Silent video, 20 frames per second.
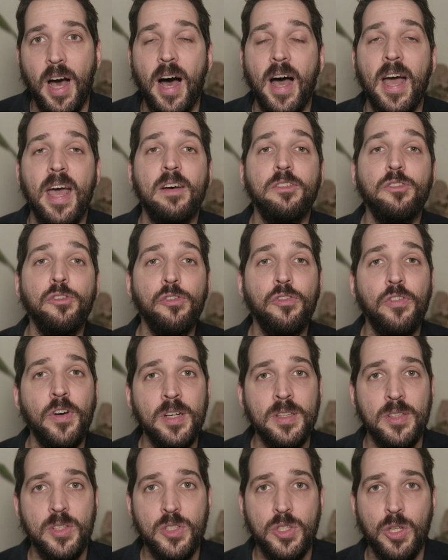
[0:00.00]
I have to
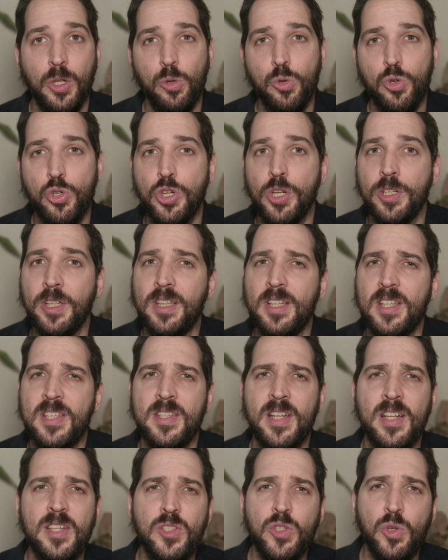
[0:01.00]
find a solution that is
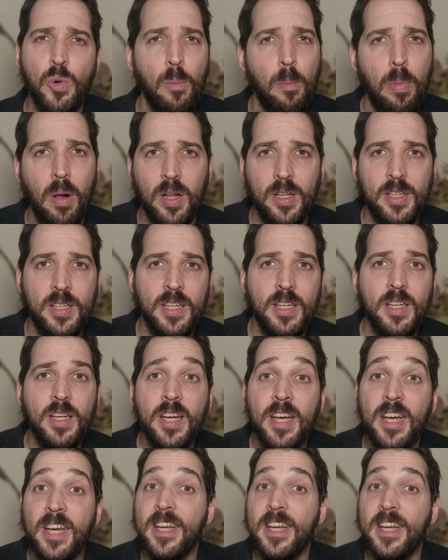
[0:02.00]
not so bulky,